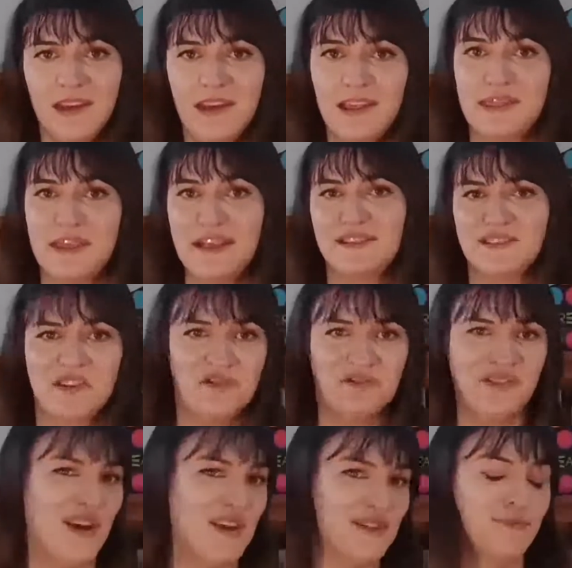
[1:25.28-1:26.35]
These
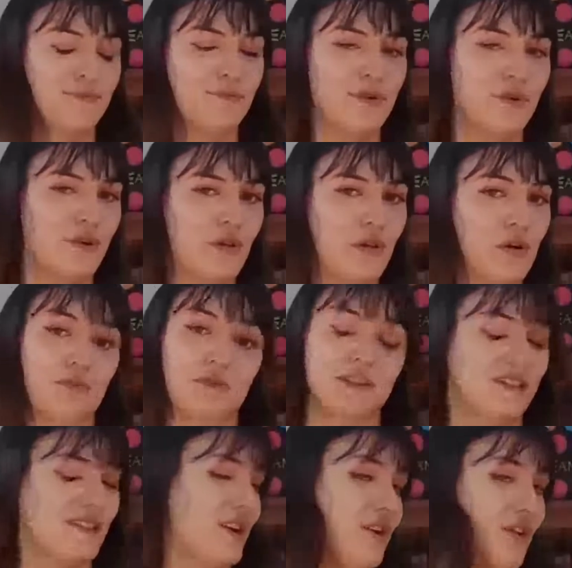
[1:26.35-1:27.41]
contests will
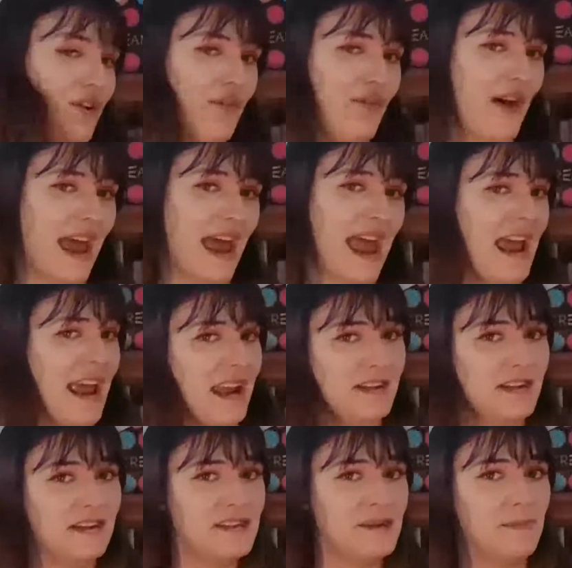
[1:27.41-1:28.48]
resolve, and
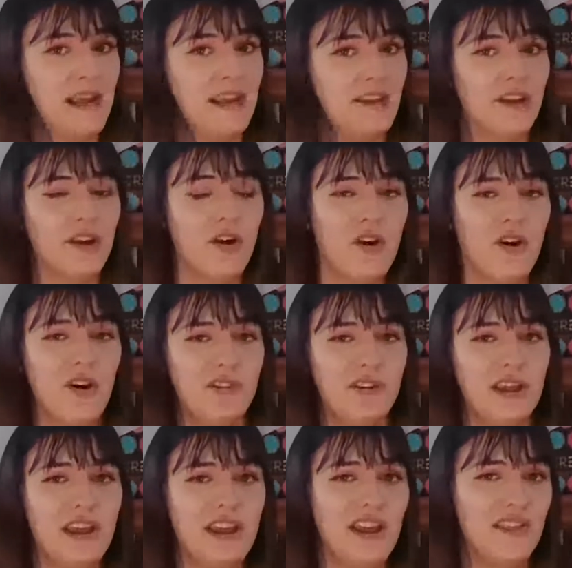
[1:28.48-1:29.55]
depending on
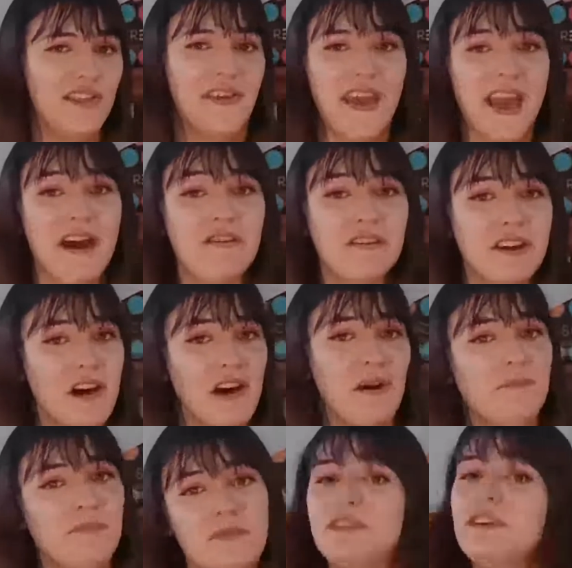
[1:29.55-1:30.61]
the
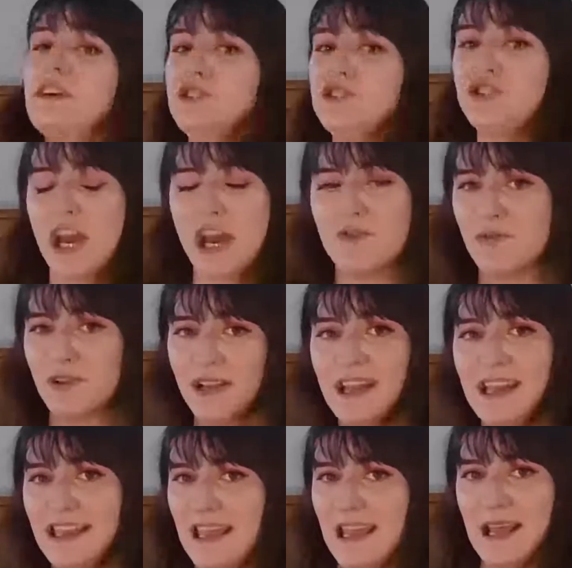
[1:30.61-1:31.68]
outcome, generally
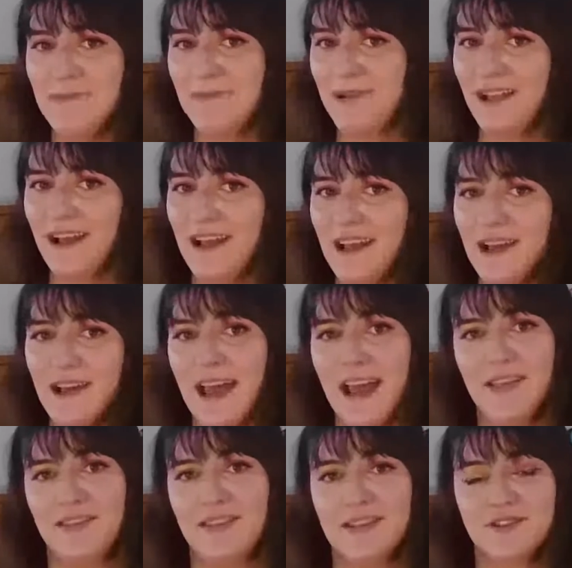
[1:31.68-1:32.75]
the player and
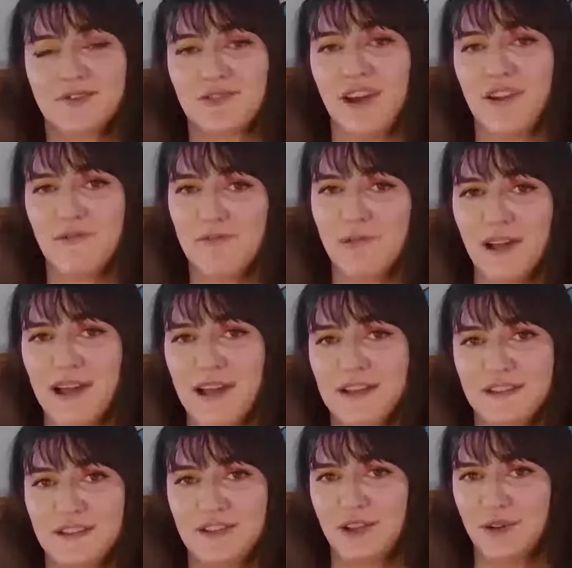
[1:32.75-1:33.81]
the strife player's
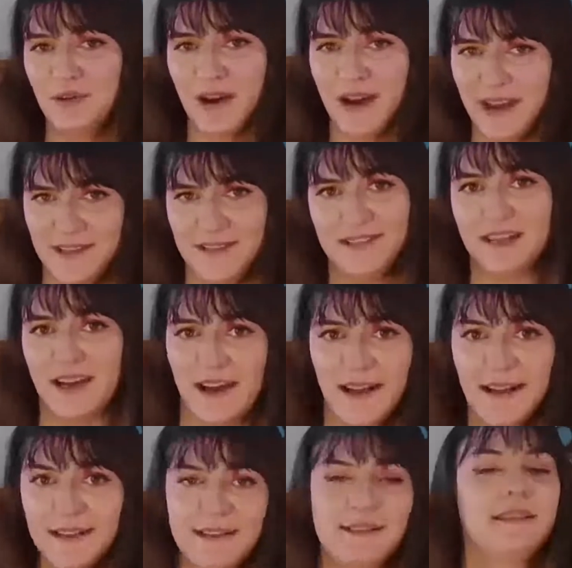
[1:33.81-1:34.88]
two highest
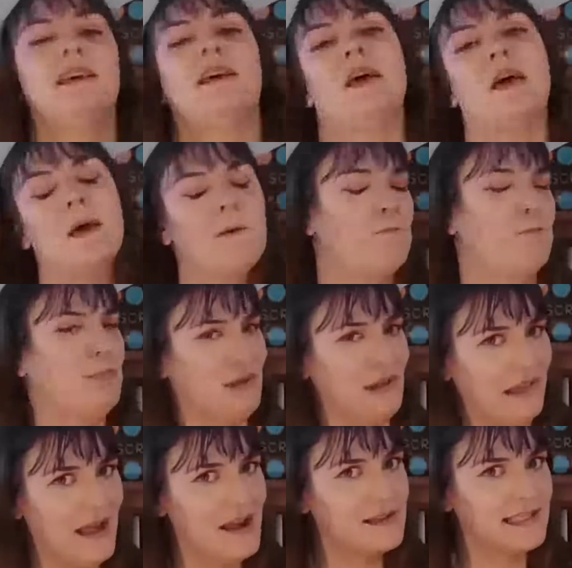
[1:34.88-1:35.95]
dice,
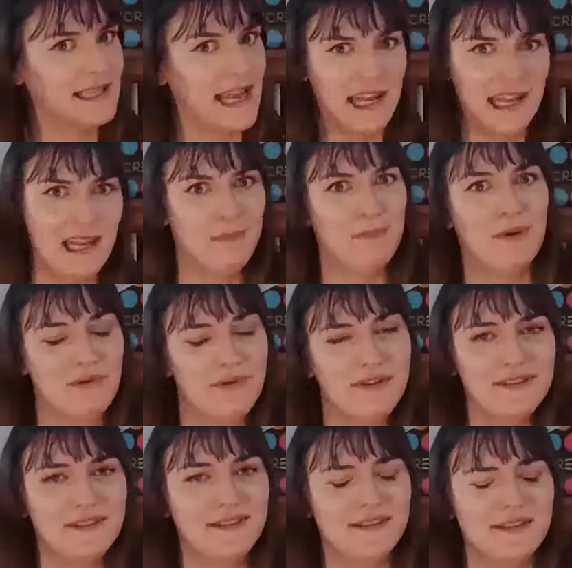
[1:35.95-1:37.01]
plus any
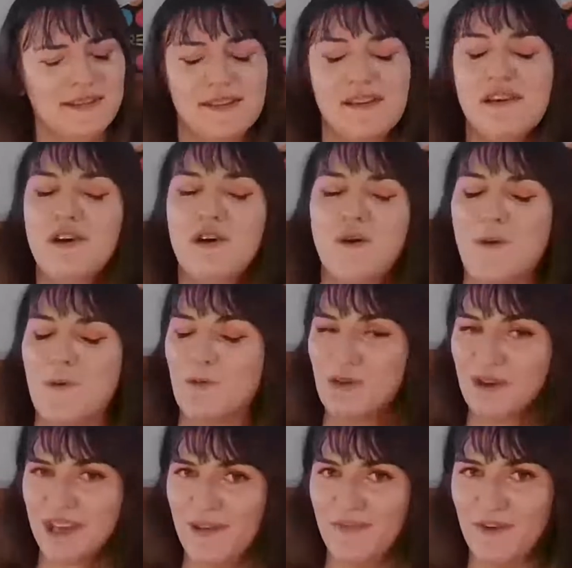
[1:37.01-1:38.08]
bonuses, will
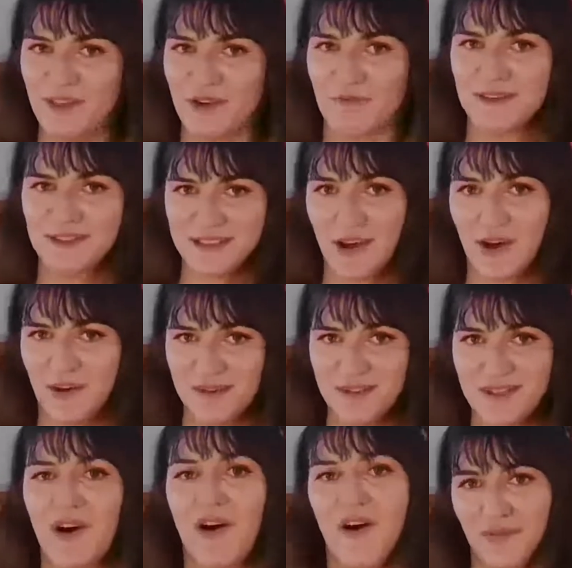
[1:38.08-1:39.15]
give you the result
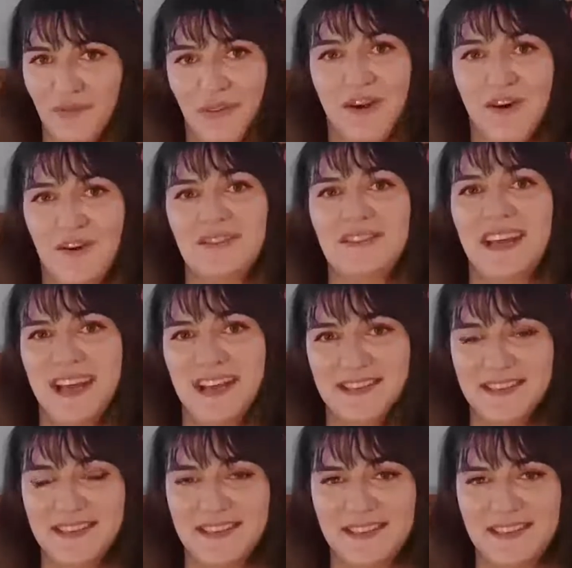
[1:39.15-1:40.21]
of the
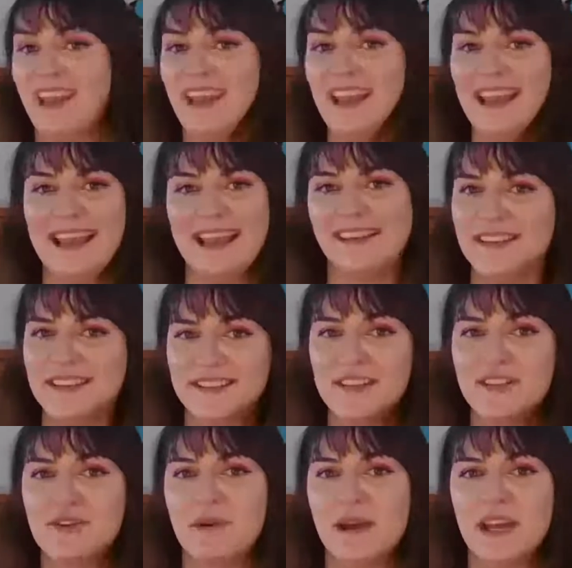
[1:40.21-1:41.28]
contest. In a
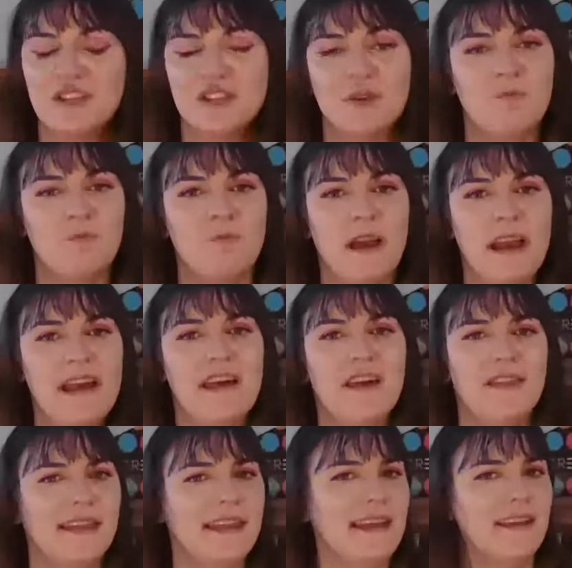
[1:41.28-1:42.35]
situation where
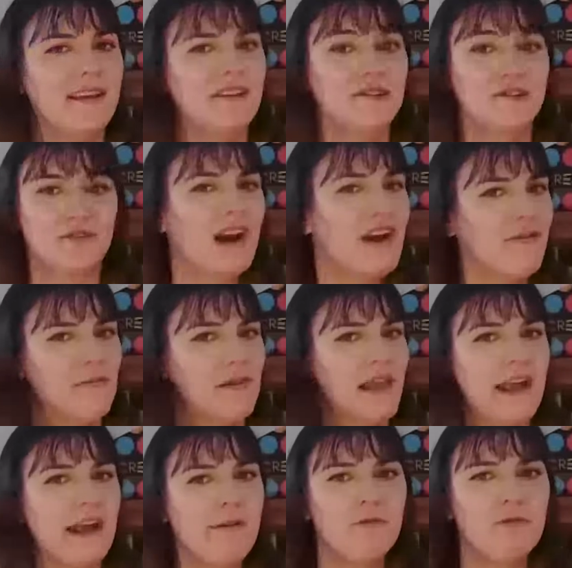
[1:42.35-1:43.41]
the strife player
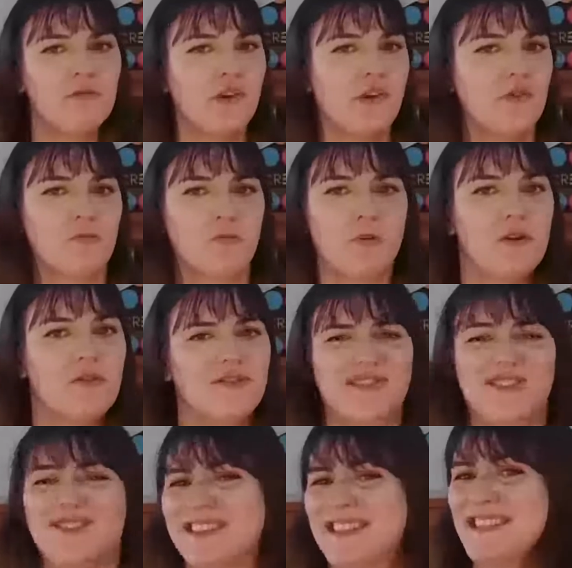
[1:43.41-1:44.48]
will not roll to
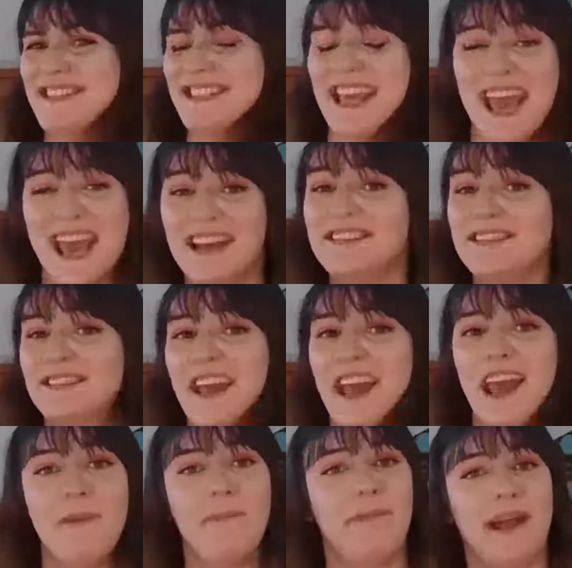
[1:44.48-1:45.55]
contest a
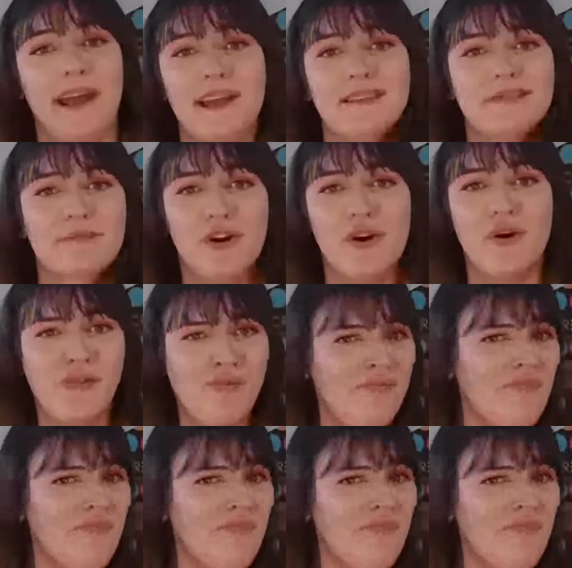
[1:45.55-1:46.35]
player's roll,